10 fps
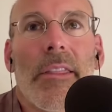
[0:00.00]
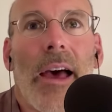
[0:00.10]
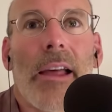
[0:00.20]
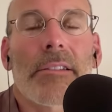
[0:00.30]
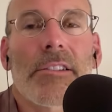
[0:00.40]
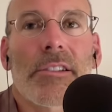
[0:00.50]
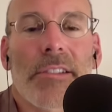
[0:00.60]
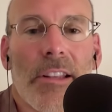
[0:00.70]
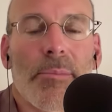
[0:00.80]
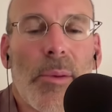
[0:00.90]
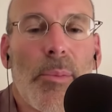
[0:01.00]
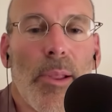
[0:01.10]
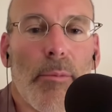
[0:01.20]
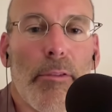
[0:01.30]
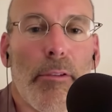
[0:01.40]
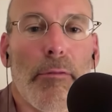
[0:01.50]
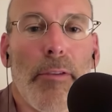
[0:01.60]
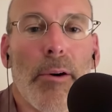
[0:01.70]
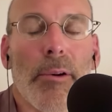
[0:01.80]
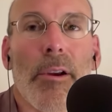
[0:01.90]
That just sets people up for
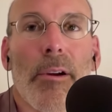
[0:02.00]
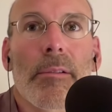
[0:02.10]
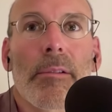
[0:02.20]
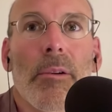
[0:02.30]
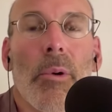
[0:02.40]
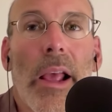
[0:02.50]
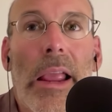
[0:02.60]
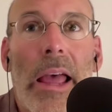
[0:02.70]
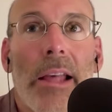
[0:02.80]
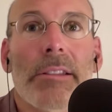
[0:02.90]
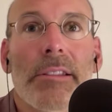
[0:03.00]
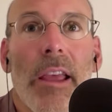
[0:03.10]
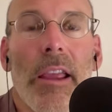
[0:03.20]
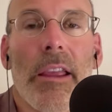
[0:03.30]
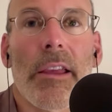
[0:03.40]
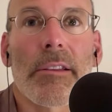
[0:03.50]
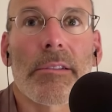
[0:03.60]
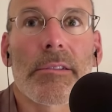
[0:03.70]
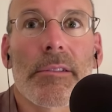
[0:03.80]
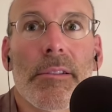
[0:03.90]
failure what I can say
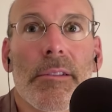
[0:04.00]
is